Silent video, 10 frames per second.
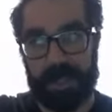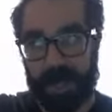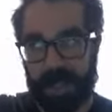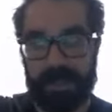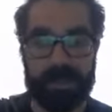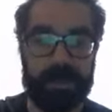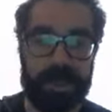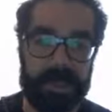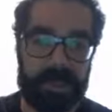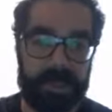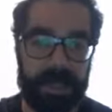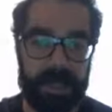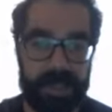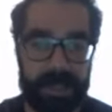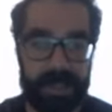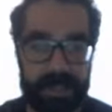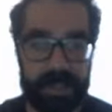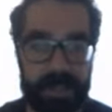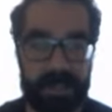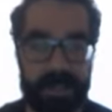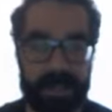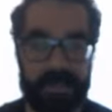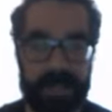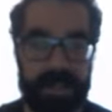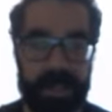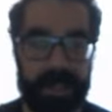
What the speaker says: all of the writing aside, all the idealistic stuff aside.